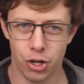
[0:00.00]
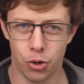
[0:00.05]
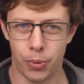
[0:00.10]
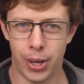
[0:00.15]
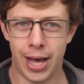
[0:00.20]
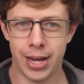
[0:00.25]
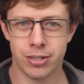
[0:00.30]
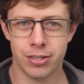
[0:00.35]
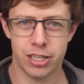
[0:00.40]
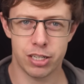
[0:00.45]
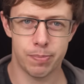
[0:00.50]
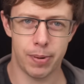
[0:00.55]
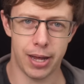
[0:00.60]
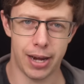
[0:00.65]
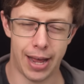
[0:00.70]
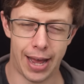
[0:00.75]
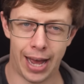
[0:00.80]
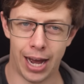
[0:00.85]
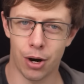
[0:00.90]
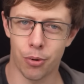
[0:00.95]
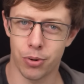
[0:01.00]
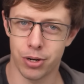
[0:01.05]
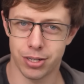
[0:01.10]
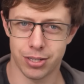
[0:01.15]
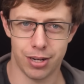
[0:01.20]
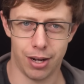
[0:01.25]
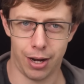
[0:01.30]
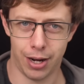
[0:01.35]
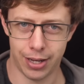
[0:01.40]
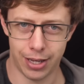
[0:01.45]
We actually spent hours
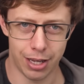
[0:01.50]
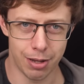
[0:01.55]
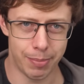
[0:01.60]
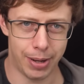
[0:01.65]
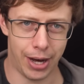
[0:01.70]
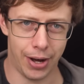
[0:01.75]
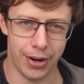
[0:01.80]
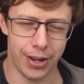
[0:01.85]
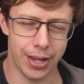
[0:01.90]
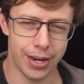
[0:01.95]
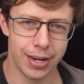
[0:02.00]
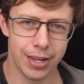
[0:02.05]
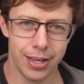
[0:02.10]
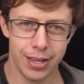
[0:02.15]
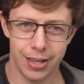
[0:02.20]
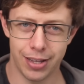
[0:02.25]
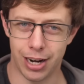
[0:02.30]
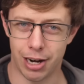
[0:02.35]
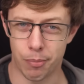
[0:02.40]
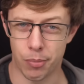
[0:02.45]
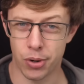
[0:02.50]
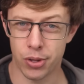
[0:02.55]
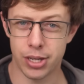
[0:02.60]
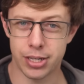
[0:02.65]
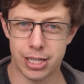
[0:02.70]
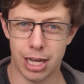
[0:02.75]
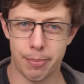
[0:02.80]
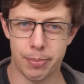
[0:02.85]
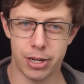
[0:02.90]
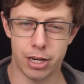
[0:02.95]
talking about it, and I'm really
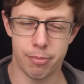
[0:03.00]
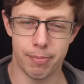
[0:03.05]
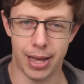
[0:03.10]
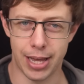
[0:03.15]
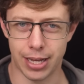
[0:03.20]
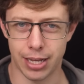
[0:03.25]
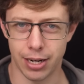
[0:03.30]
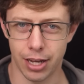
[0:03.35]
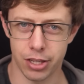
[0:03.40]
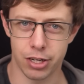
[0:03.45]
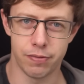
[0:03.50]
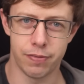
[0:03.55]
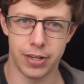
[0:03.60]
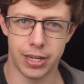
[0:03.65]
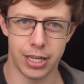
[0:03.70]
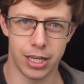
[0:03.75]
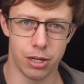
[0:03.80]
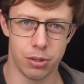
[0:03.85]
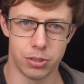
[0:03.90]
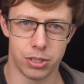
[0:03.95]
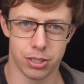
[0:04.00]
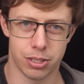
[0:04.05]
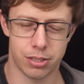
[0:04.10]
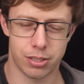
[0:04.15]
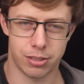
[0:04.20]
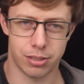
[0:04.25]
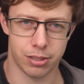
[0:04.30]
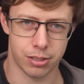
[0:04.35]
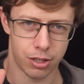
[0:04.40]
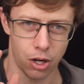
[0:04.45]
tempted to make another video just
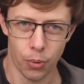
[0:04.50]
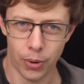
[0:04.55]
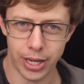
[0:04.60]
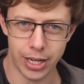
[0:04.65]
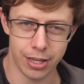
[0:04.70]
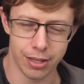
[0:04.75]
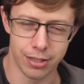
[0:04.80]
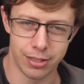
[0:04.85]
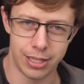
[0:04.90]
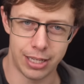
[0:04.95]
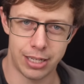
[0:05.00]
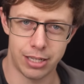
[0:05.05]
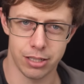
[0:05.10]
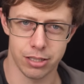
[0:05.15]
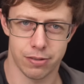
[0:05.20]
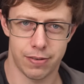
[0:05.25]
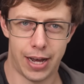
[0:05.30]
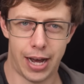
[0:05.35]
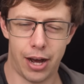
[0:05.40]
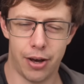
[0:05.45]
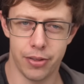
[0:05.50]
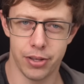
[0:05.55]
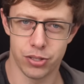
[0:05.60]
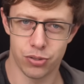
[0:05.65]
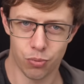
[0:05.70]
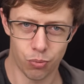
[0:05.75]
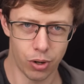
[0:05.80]
going into the details of how this